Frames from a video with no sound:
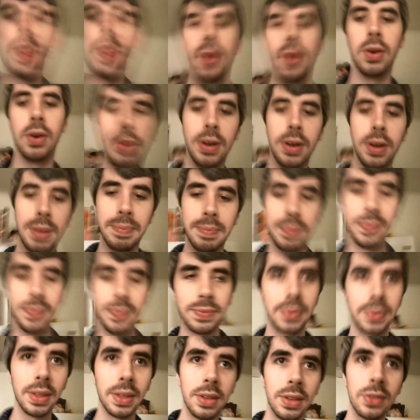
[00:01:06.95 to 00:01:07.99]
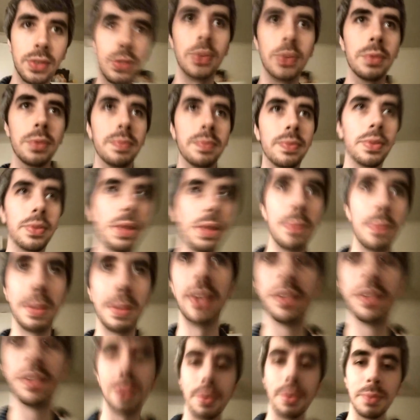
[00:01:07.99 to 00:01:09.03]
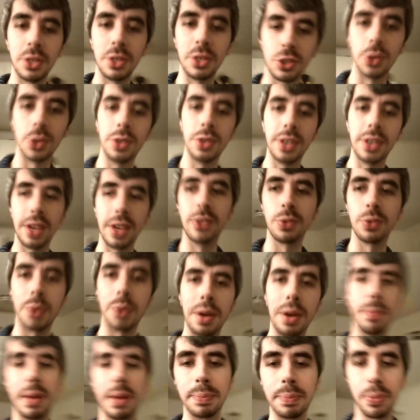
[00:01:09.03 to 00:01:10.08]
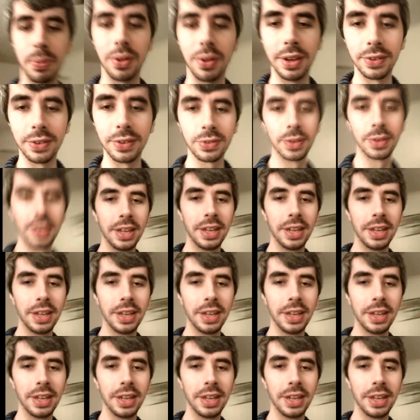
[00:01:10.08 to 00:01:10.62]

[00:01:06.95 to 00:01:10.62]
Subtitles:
All right, so let me show you guys around my place.